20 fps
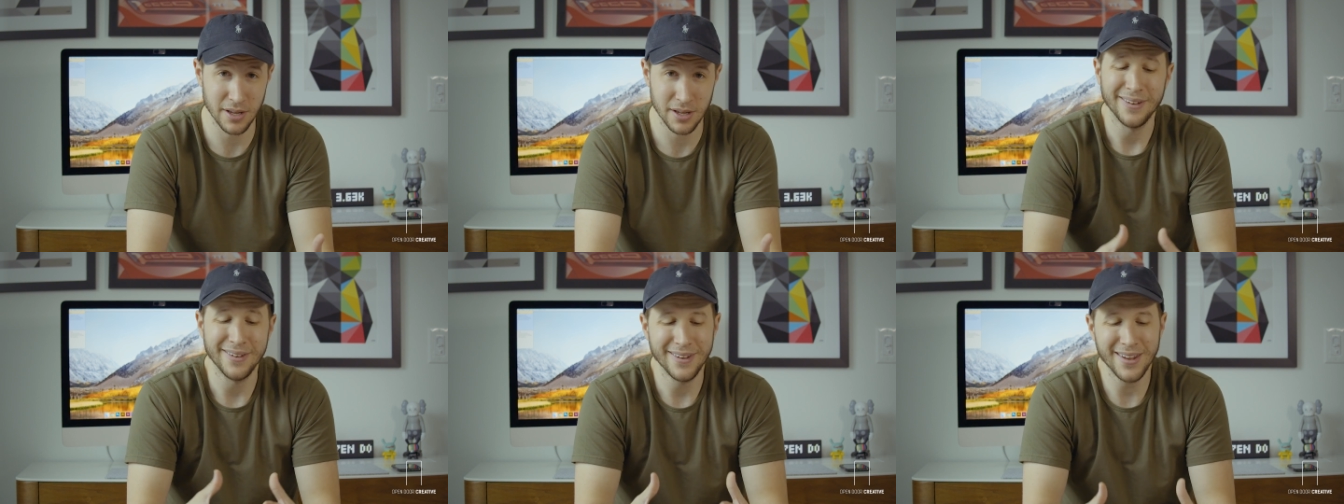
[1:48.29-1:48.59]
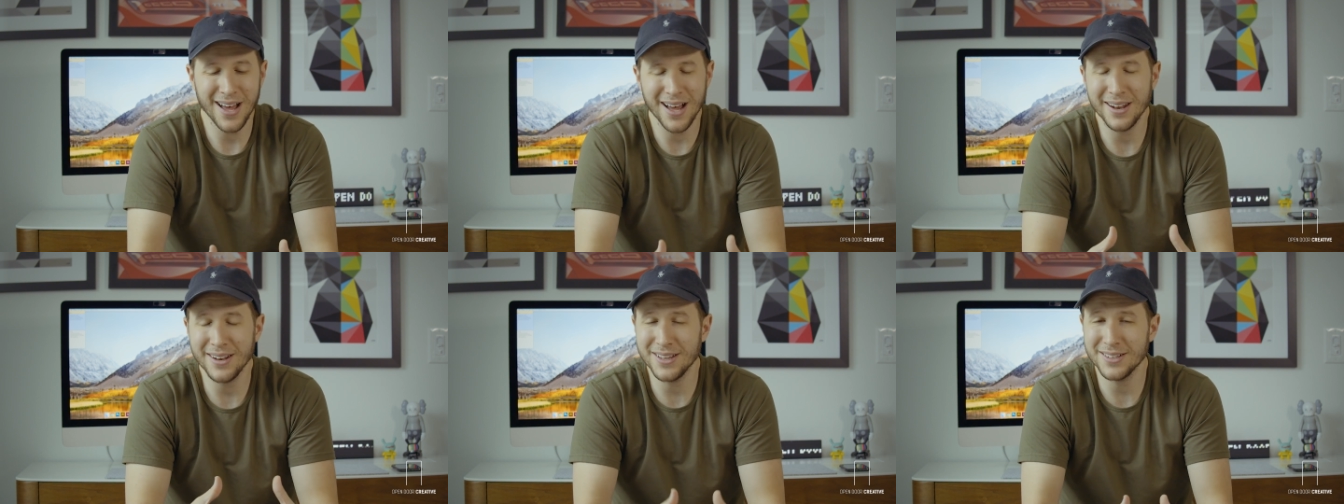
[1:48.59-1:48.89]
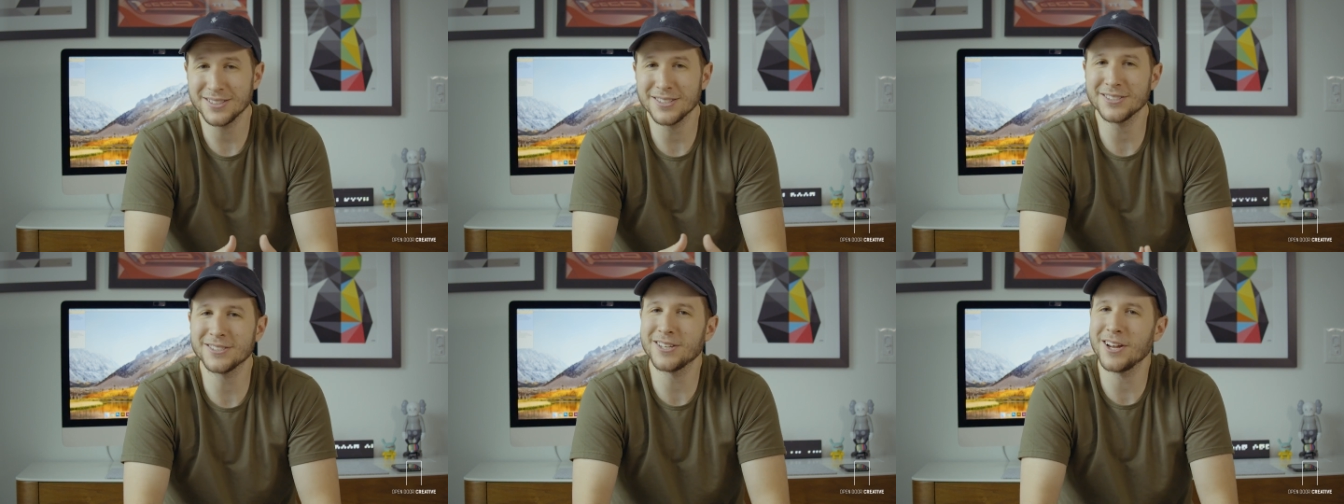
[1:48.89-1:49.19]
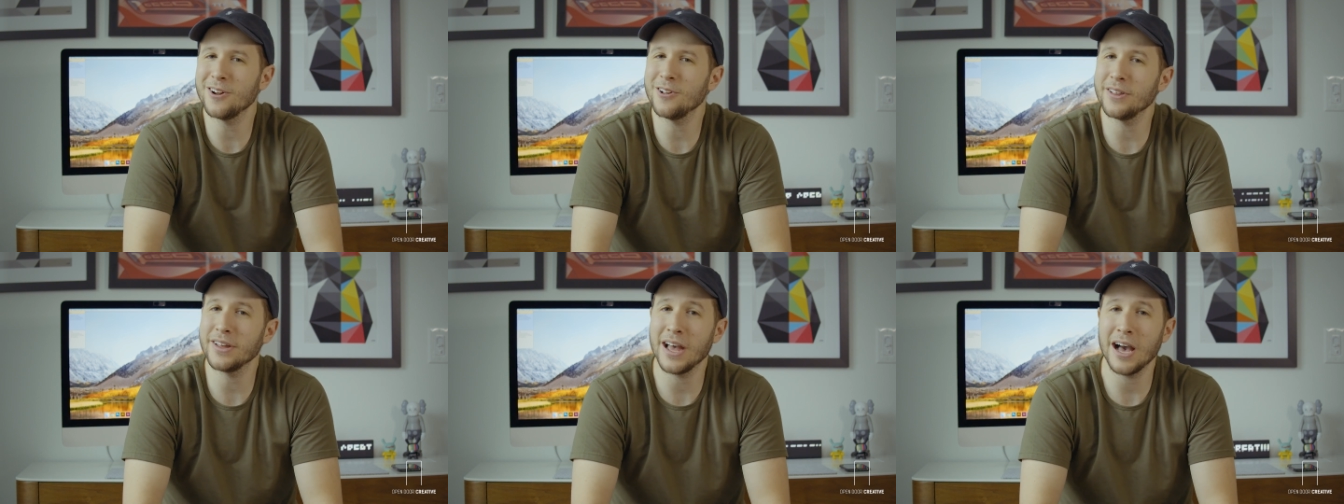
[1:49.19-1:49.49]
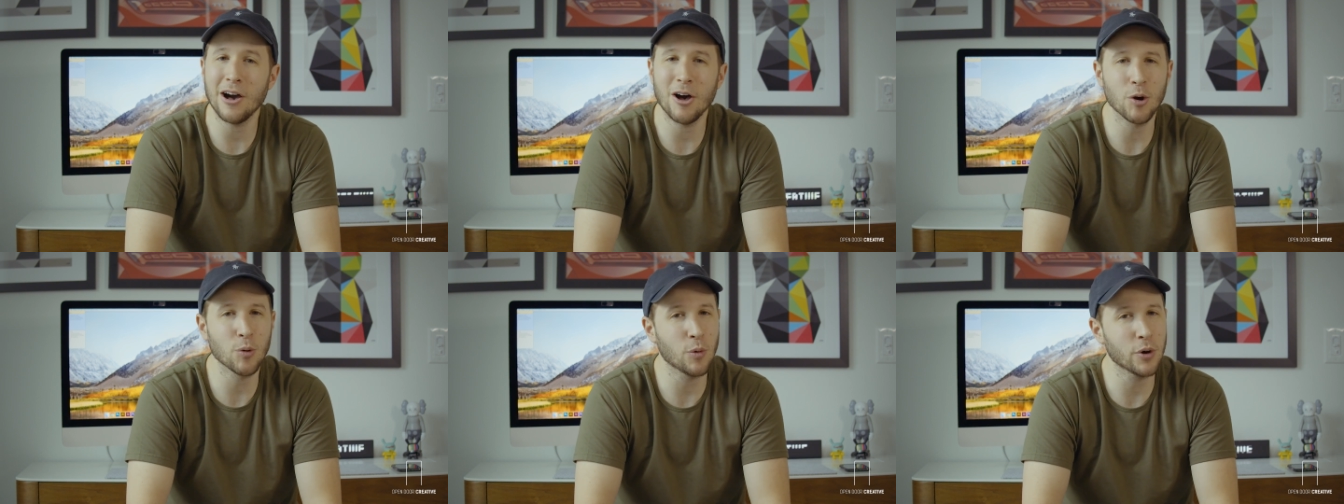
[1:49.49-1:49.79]
Not necessarily
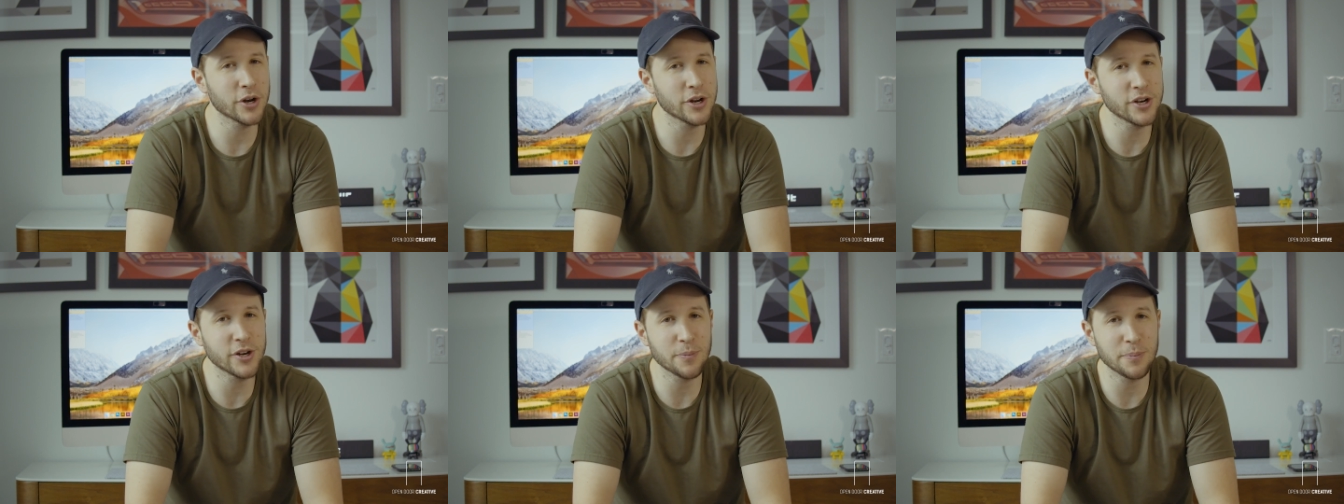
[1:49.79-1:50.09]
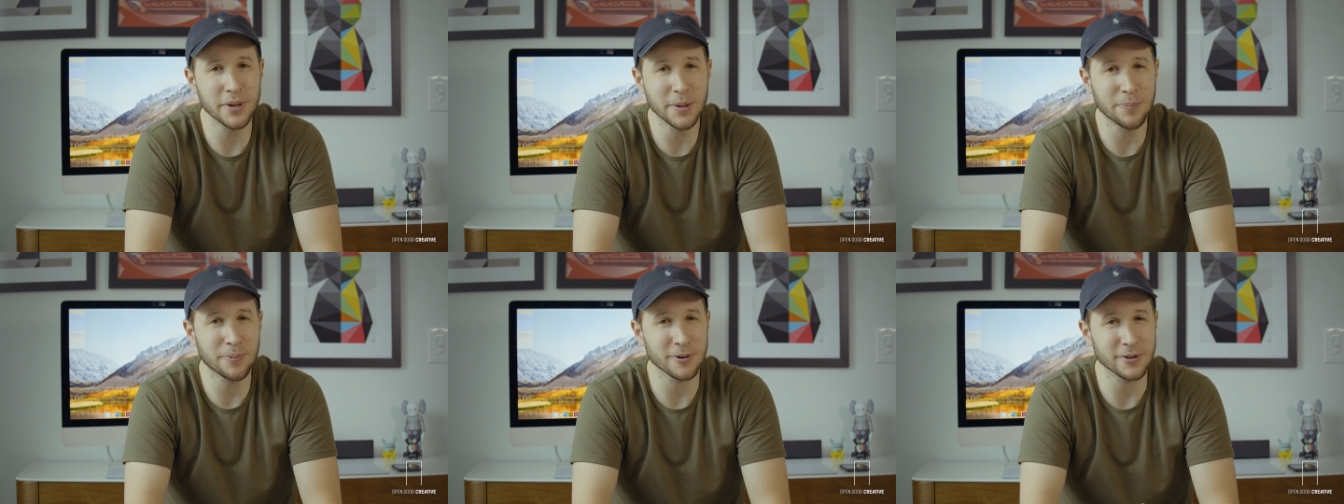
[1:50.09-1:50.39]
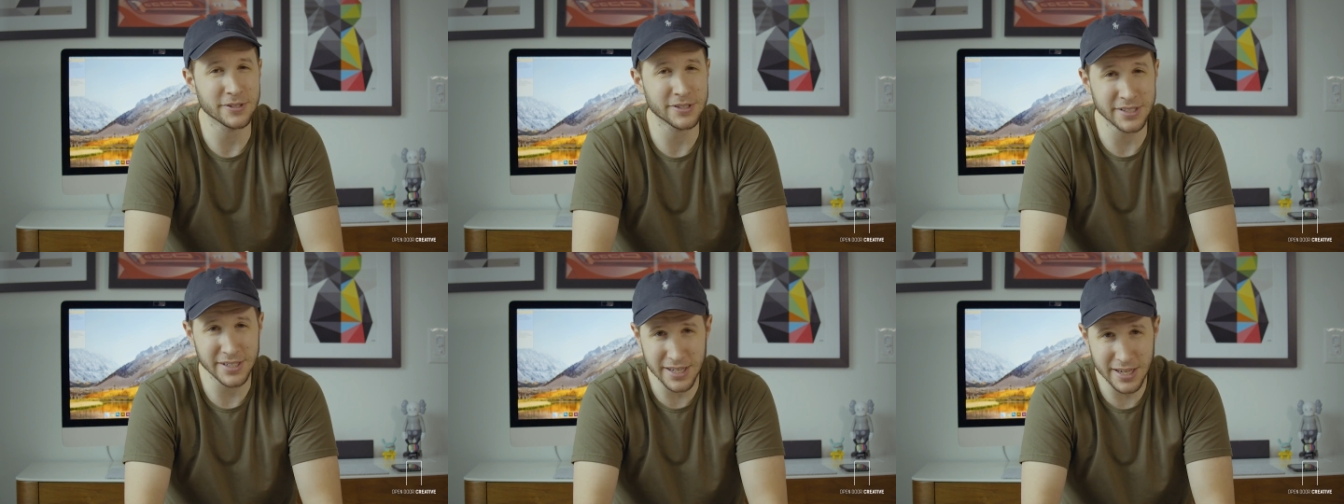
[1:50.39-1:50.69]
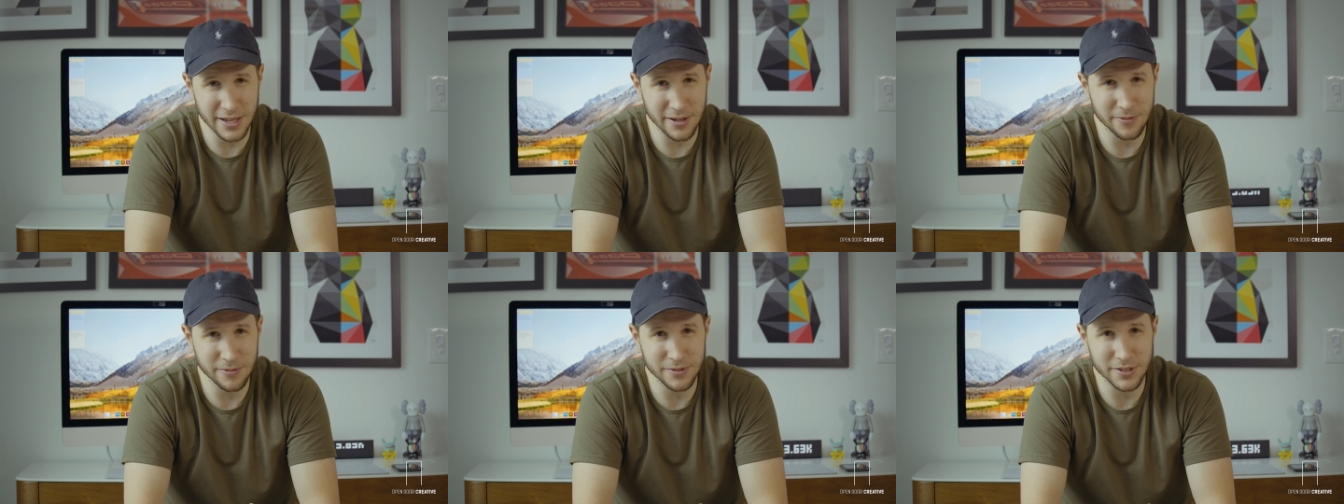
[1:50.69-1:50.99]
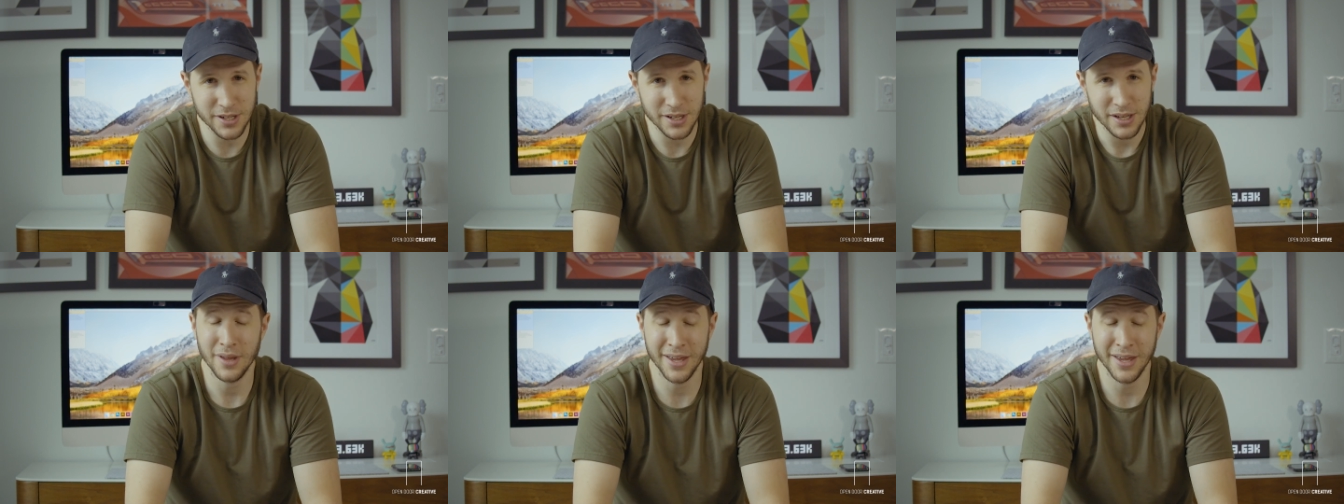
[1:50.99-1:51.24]
how I wanted to be perceived,